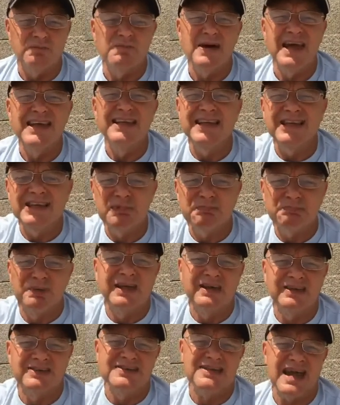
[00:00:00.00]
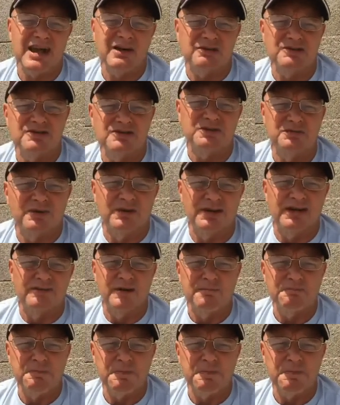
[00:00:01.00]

mainly in the bigger towns and whatever.